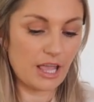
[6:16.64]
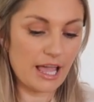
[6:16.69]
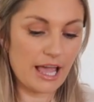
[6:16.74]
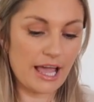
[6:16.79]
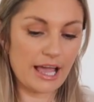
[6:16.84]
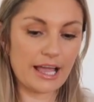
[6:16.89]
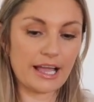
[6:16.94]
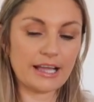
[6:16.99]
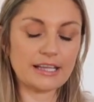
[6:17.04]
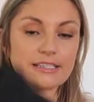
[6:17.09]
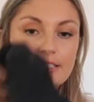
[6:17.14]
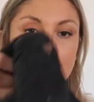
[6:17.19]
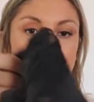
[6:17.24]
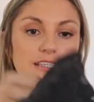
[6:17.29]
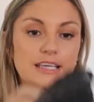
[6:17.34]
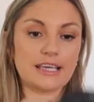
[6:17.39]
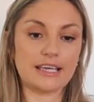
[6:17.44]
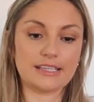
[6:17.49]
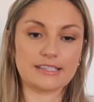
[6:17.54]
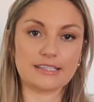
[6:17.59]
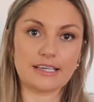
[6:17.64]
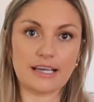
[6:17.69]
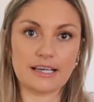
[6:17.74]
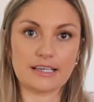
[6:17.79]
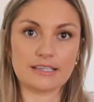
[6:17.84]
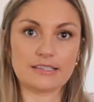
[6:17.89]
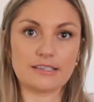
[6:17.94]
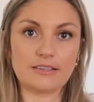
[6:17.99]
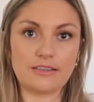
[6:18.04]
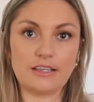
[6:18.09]
and it
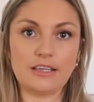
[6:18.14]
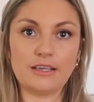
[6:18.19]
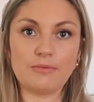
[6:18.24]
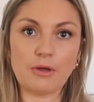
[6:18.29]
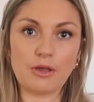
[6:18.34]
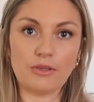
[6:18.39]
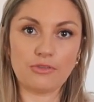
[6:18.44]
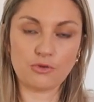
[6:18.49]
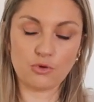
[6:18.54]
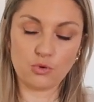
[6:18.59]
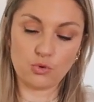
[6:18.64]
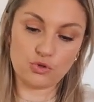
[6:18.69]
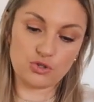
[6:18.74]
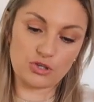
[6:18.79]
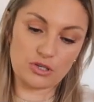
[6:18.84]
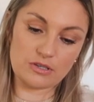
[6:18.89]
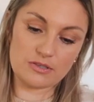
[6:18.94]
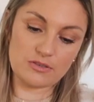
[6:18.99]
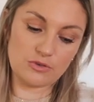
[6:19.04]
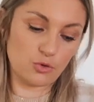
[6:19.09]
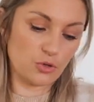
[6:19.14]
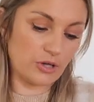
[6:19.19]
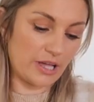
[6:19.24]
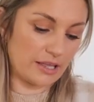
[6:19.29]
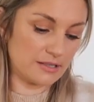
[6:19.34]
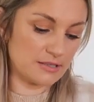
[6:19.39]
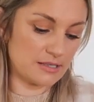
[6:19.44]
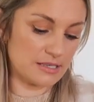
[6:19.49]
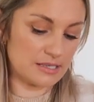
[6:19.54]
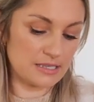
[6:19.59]
has the most gorgeous
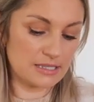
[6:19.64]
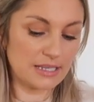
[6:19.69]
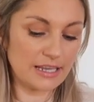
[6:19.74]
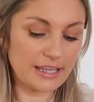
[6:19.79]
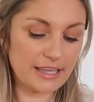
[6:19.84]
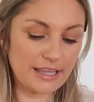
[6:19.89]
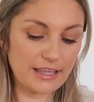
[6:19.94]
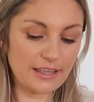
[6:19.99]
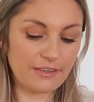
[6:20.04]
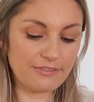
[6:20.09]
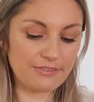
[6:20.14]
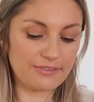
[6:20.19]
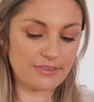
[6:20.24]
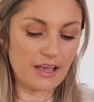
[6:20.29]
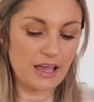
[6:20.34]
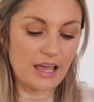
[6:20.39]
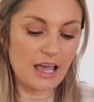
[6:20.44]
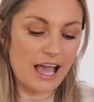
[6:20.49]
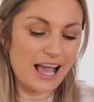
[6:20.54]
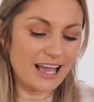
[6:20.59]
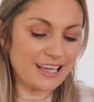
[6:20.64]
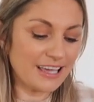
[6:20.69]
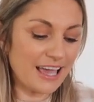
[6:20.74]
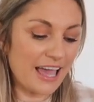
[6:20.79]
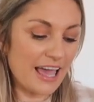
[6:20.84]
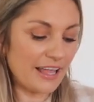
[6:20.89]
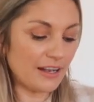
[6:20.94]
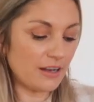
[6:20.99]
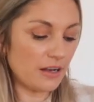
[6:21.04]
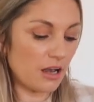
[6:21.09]
organza sleeves.
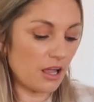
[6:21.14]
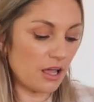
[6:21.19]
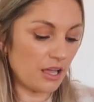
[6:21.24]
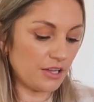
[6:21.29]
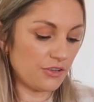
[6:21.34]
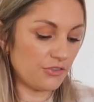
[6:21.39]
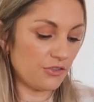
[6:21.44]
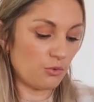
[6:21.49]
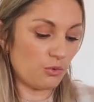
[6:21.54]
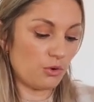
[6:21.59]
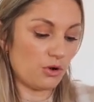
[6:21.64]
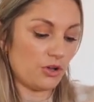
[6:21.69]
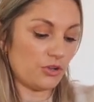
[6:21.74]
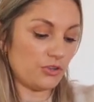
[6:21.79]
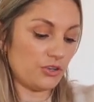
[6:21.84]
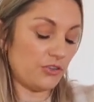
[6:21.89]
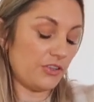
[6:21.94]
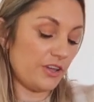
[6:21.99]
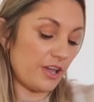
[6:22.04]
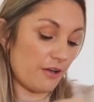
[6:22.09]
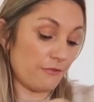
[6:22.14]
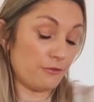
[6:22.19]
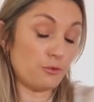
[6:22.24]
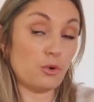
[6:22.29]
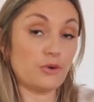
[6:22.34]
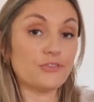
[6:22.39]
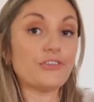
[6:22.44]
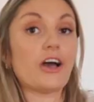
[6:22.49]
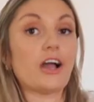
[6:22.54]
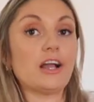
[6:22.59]
Again, like the other
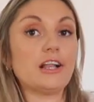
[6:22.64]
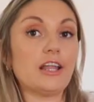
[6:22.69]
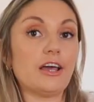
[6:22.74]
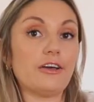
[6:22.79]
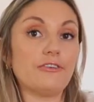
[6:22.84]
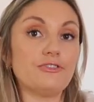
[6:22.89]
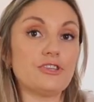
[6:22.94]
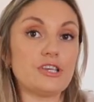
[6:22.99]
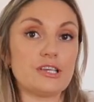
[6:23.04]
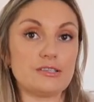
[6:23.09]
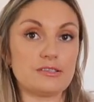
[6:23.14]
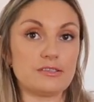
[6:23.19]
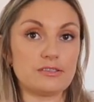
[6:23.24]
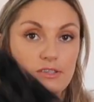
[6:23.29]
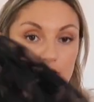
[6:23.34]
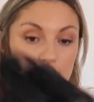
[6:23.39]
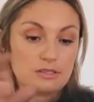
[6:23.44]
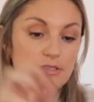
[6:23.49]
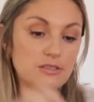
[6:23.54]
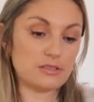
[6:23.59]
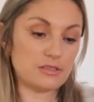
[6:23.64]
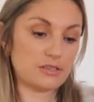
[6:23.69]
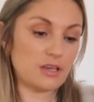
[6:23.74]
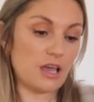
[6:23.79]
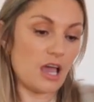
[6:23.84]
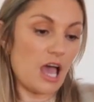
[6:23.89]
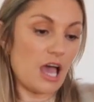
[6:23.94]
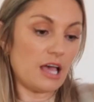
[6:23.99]
one that I loved, it's just